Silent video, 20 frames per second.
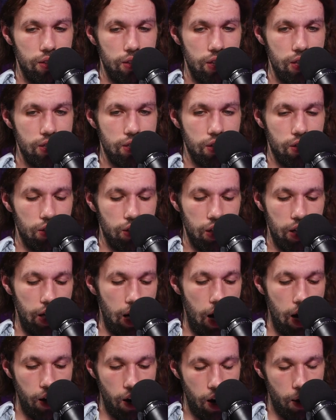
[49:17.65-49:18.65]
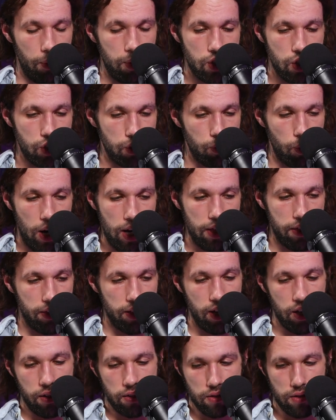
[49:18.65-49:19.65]
these are like, I would just write
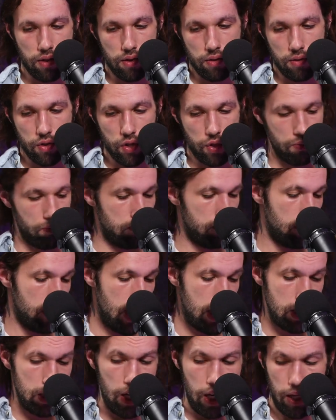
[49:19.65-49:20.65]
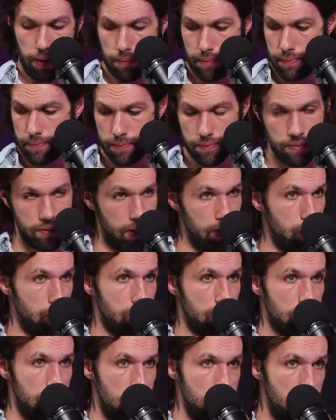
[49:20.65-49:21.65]
things and just next line and
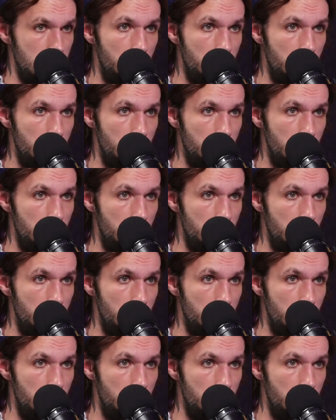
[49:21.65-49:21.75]
just keep